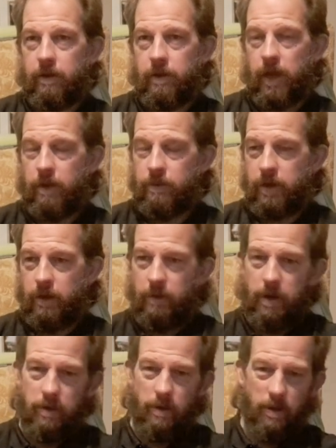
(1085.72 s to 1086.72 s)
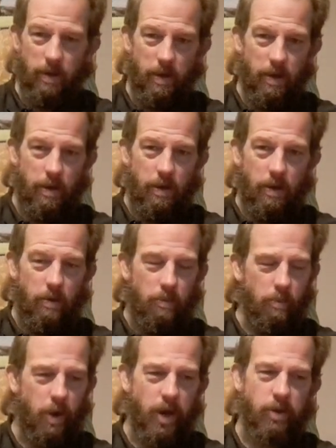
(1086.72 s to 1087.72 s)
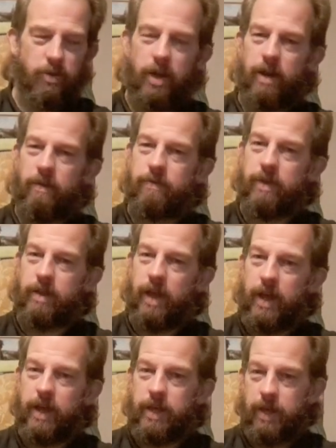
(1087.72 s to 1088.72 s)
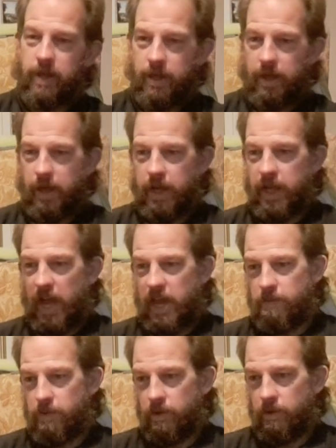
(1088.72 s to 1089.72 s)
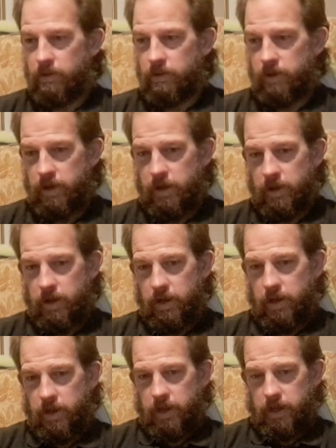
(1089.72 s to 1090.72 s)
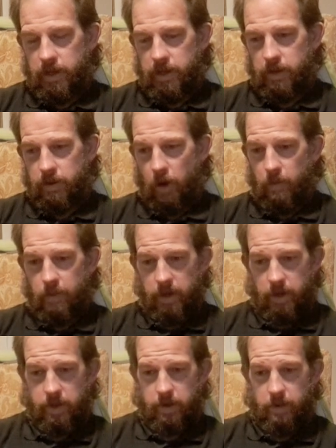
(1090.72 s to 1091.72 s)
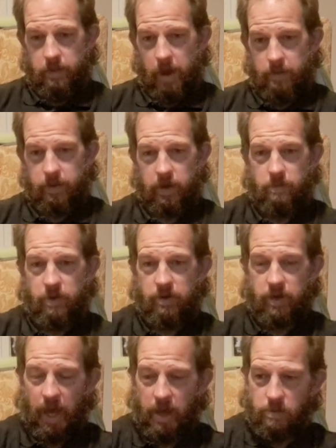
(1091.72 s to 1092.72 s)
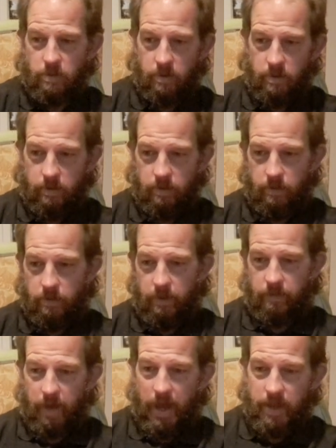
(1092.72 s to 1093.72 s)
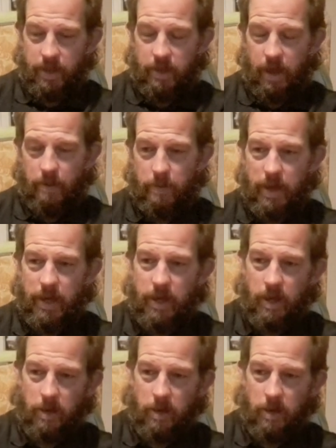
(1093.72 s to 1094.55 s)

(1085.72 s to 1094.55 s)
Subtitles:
they were doing? Why on earth did they enable Thomas to be able to communicate with Ken and Debbie?